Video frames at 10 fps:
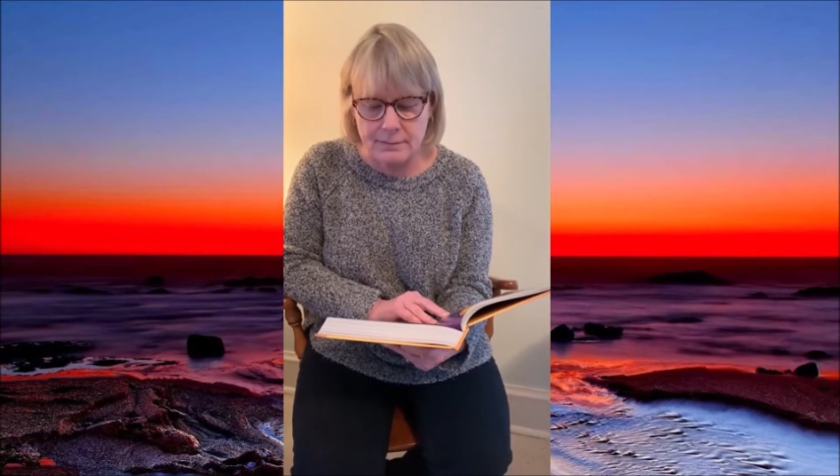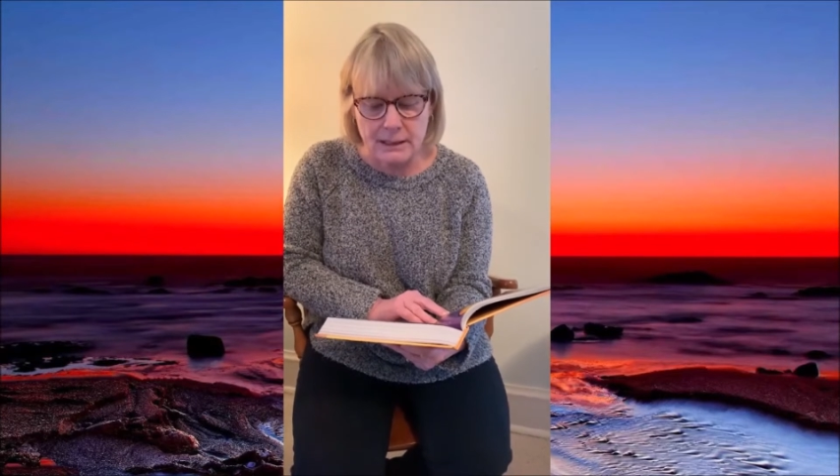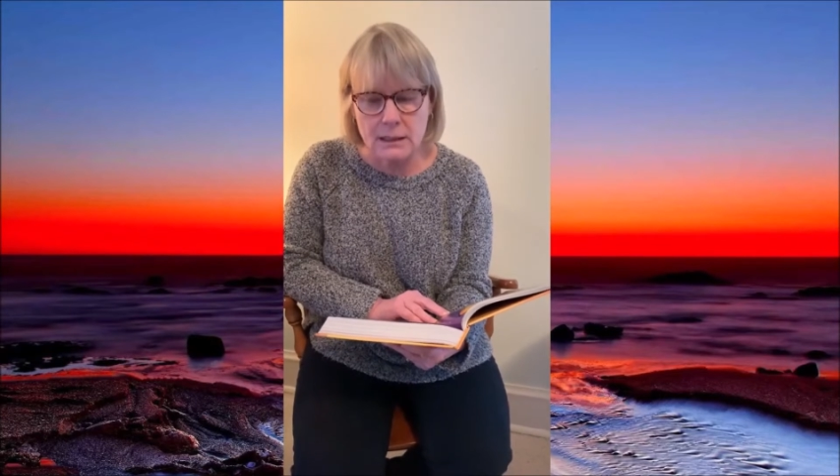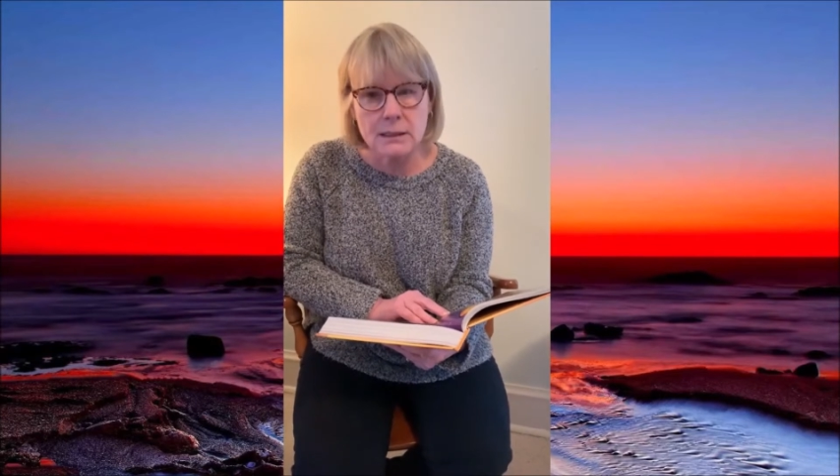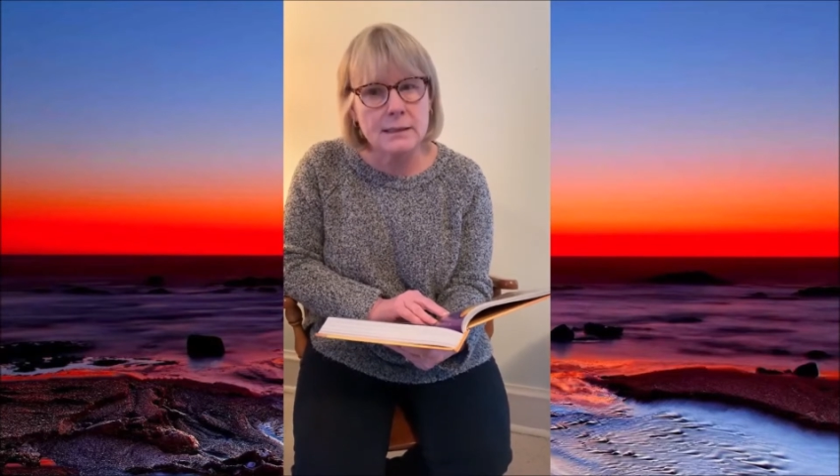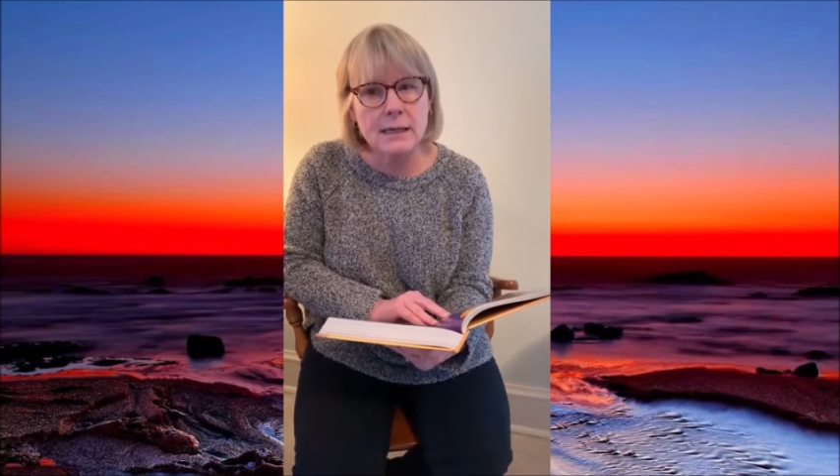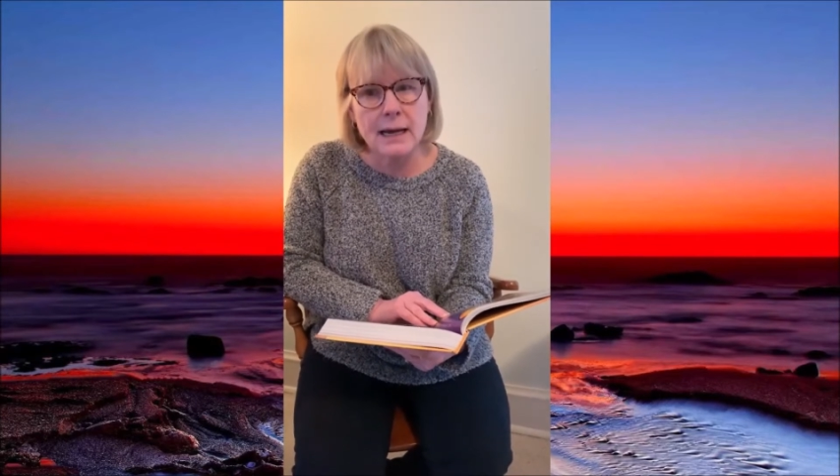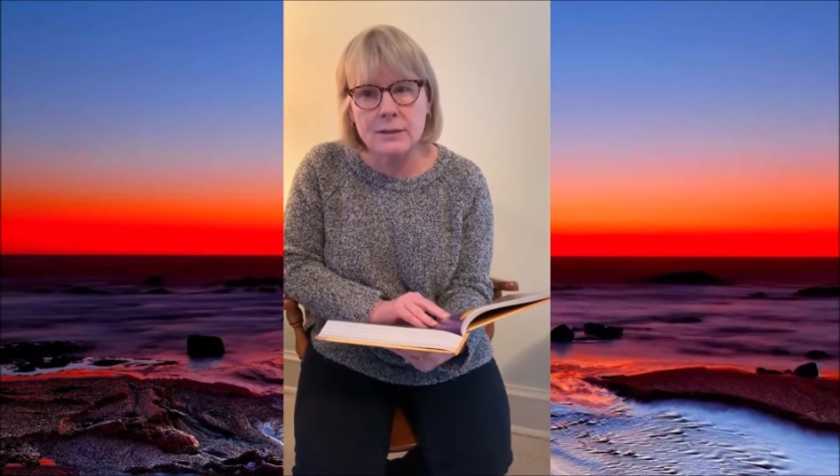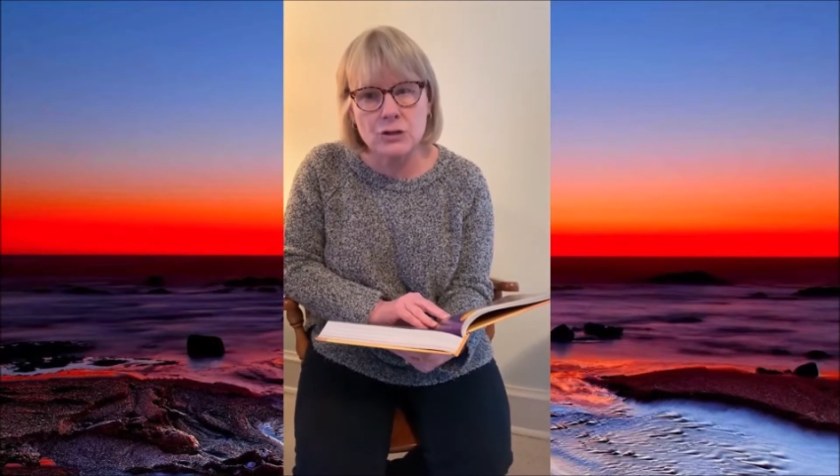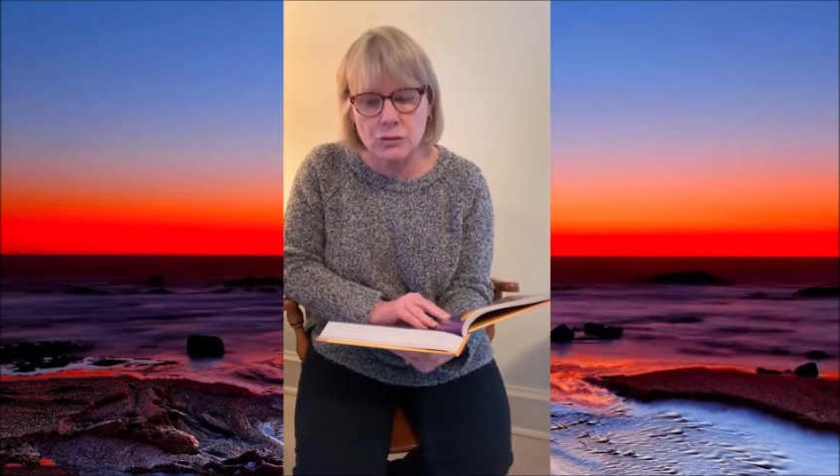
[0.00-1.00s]
He did
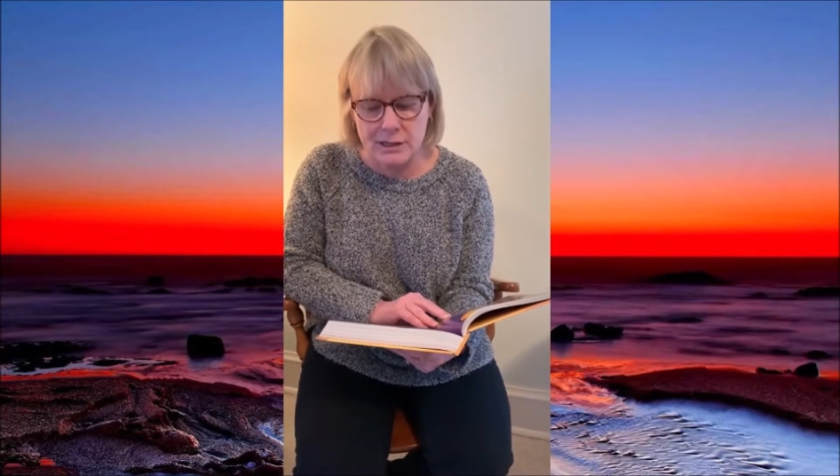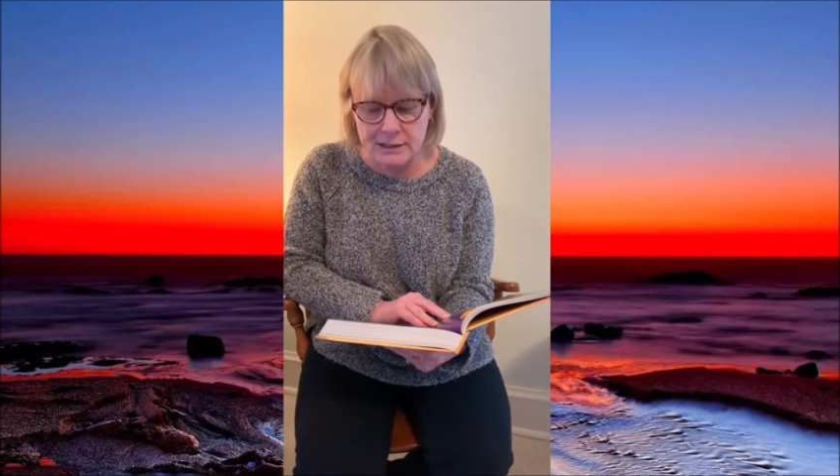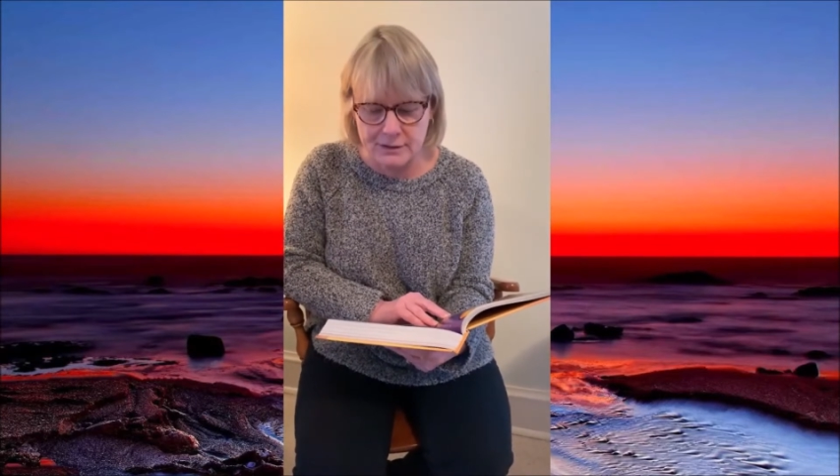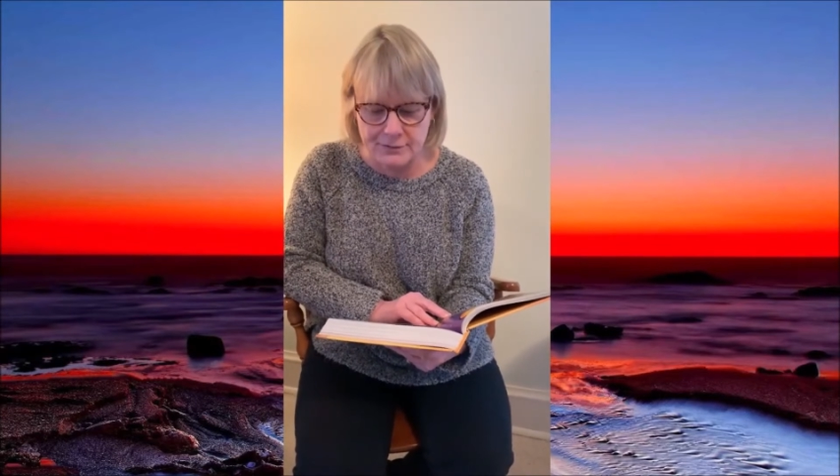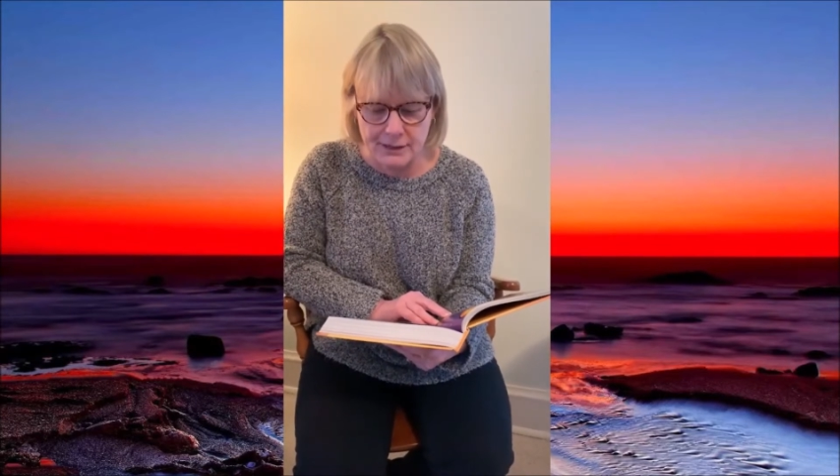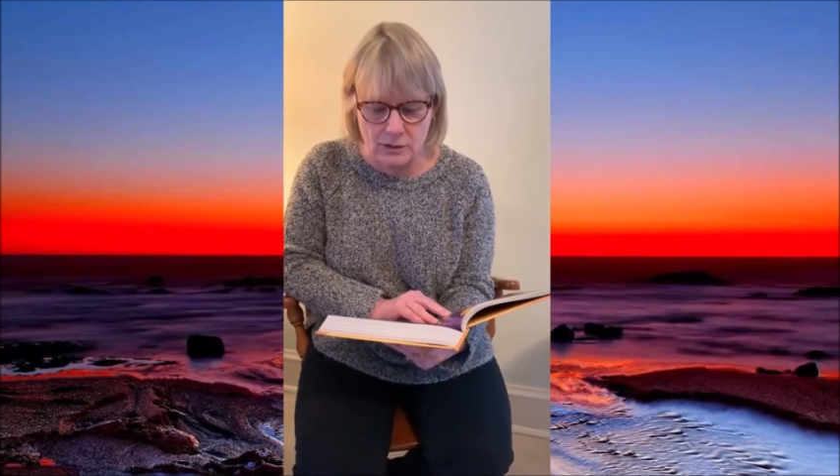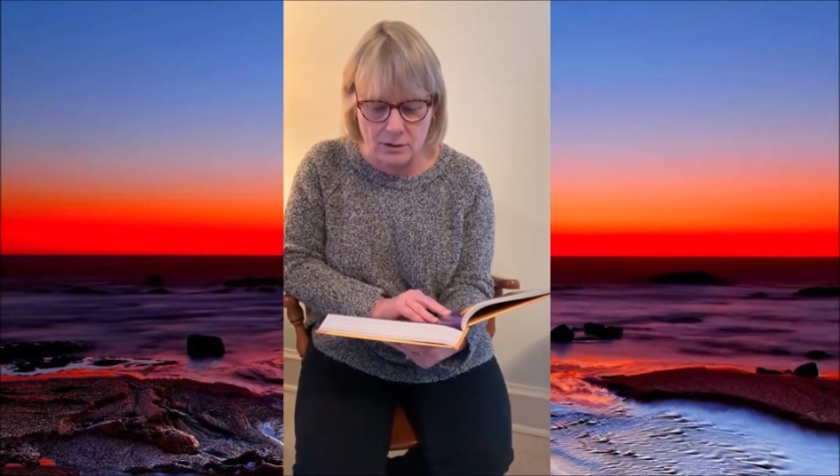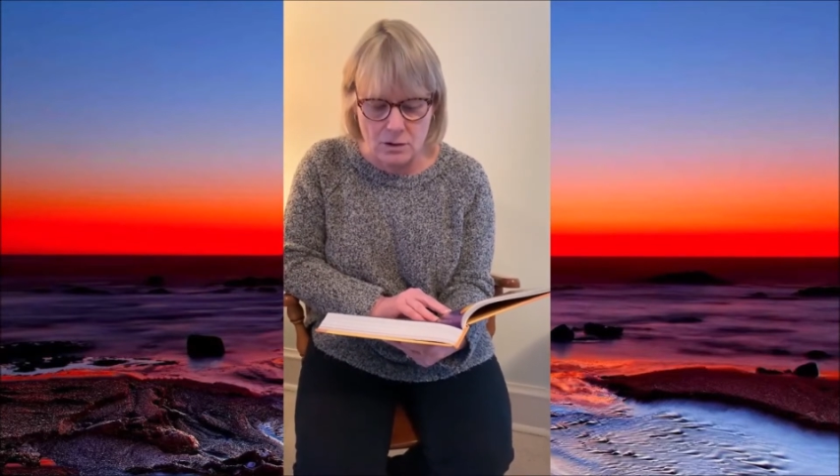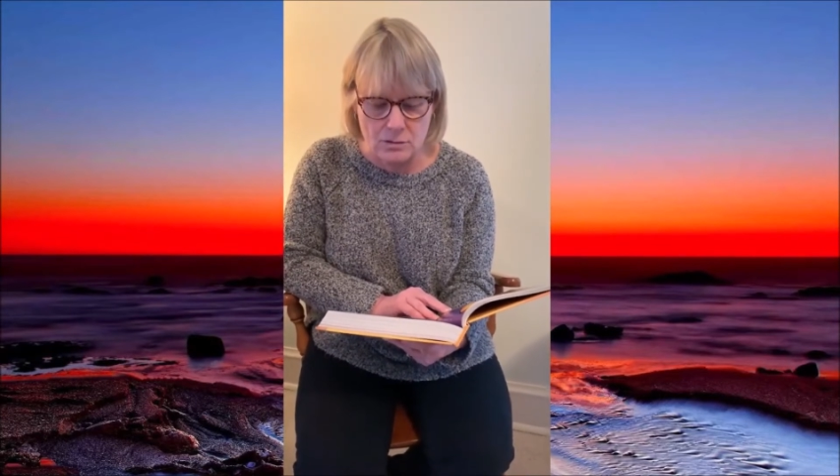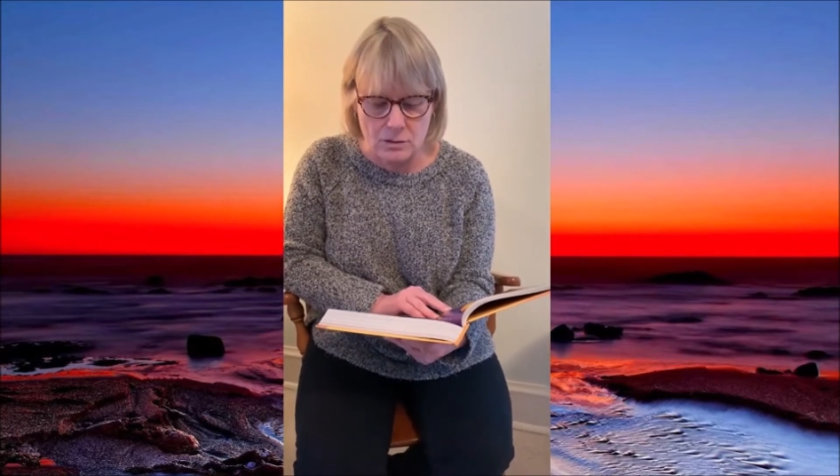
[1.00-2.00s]
not trust
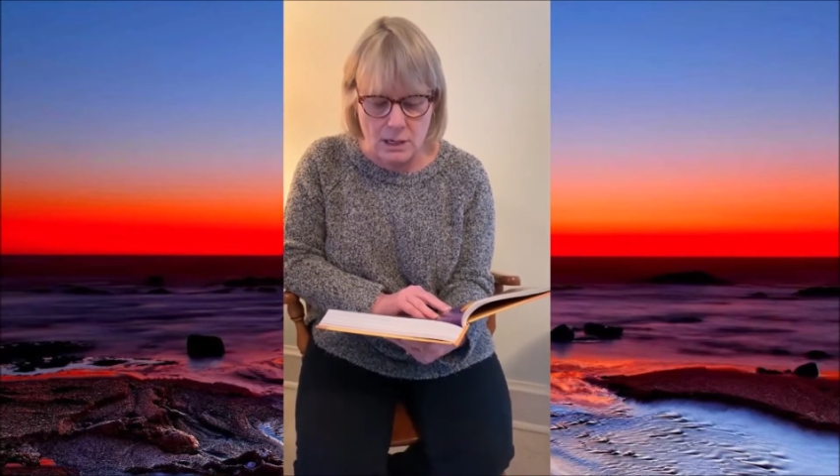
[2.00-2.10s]
Pharaoh,